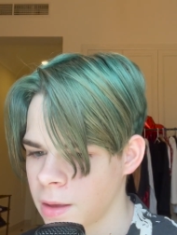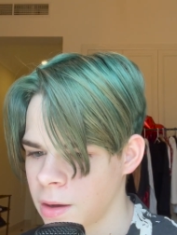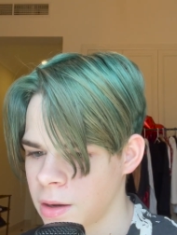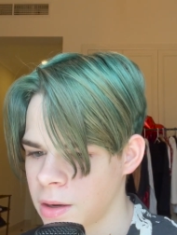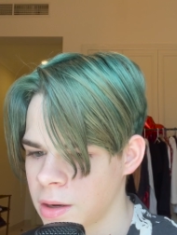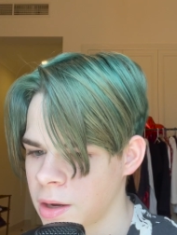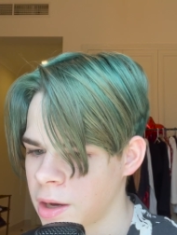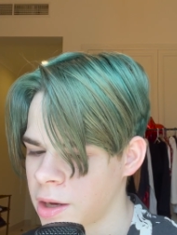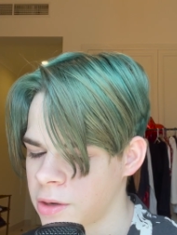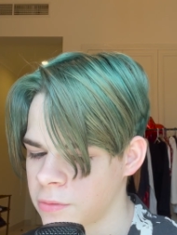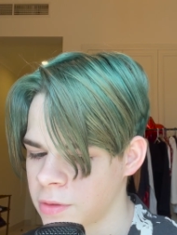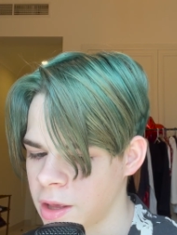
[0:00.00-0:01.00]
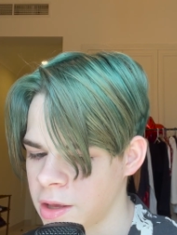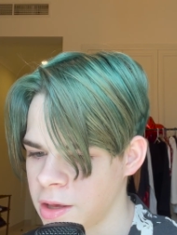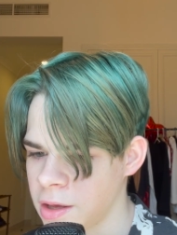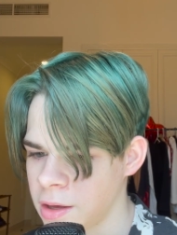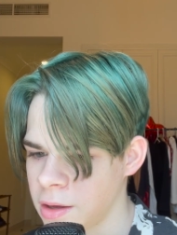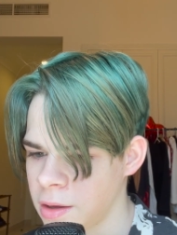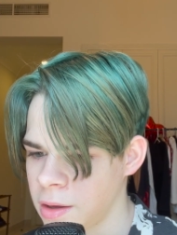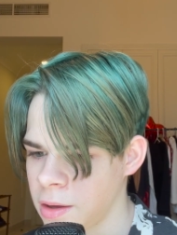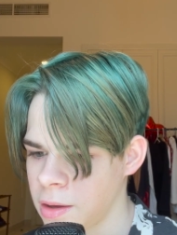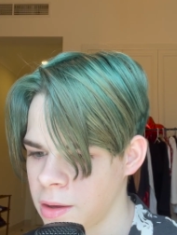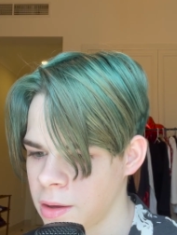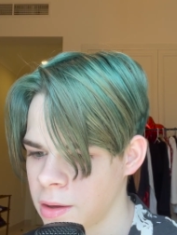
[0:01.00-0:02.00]
Uh, I don't like
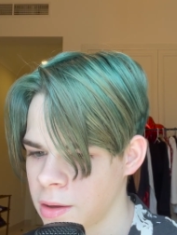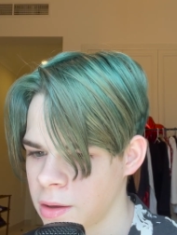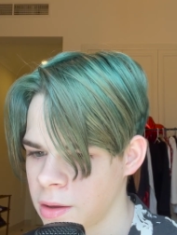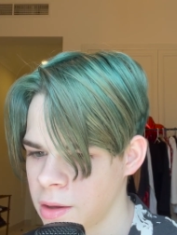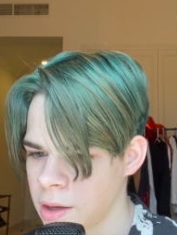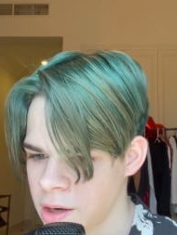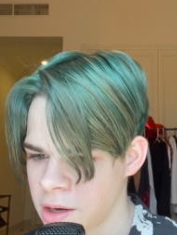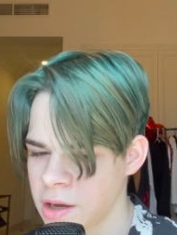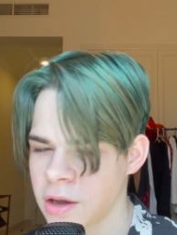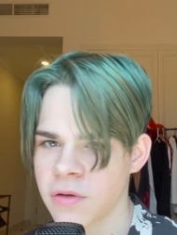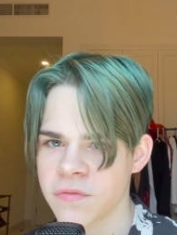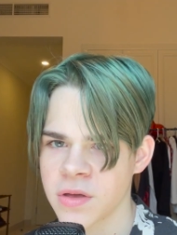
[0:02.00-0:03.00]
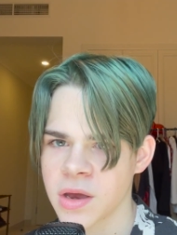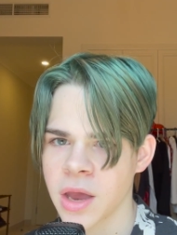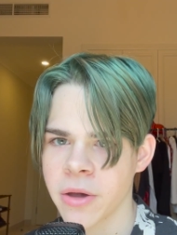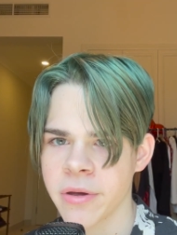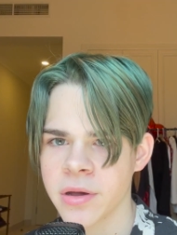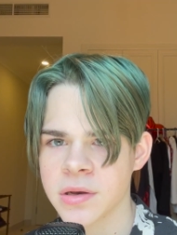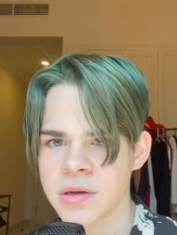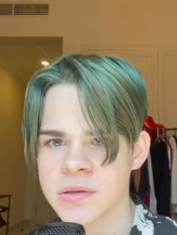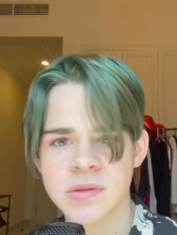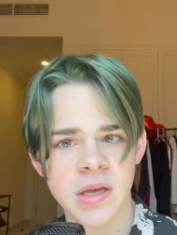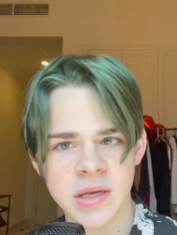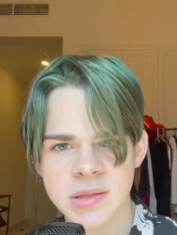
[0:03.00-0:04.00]
any of the
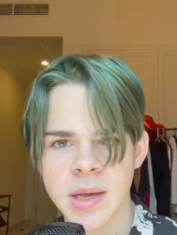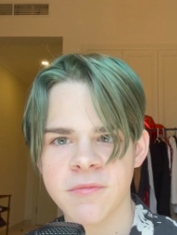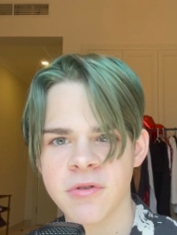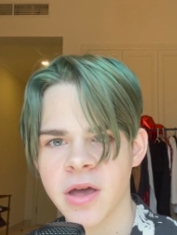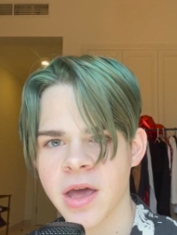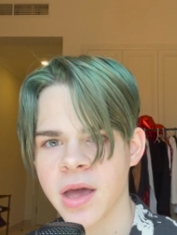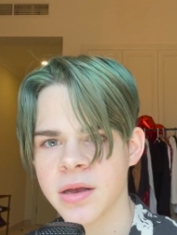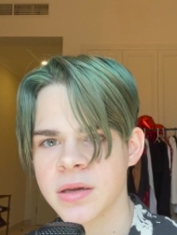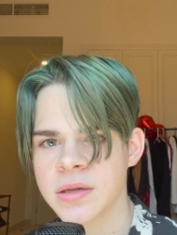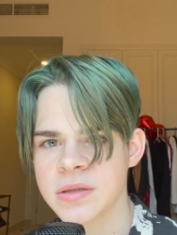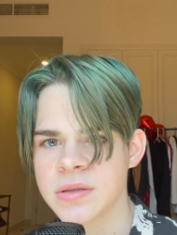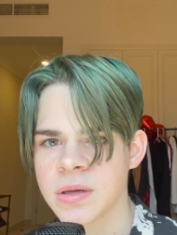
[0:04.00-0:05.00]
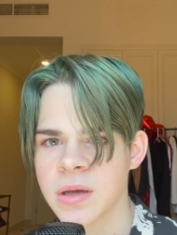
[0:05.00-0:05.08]
characters except for Agnes,